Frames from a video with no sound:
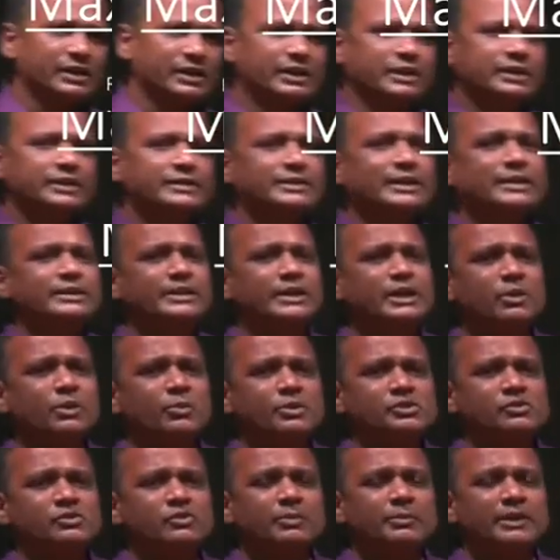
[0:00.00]
Then the
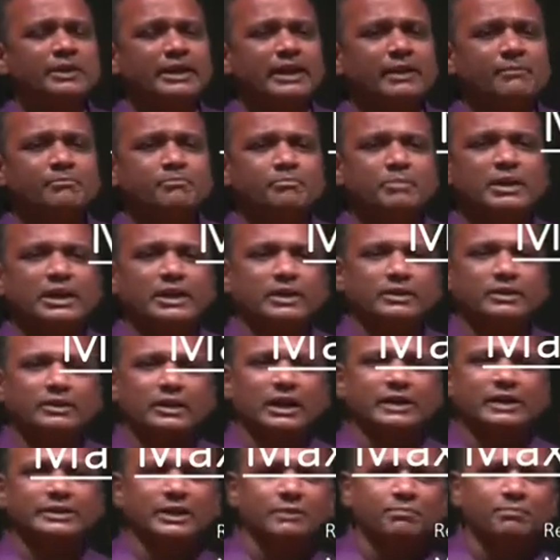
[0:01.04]
equation would be MB
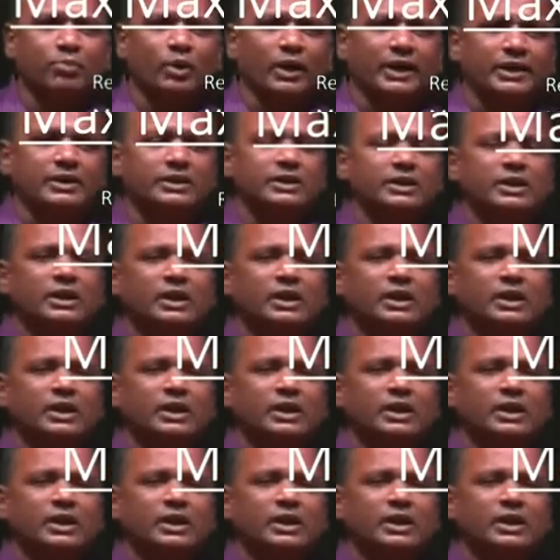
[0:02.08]
at that point.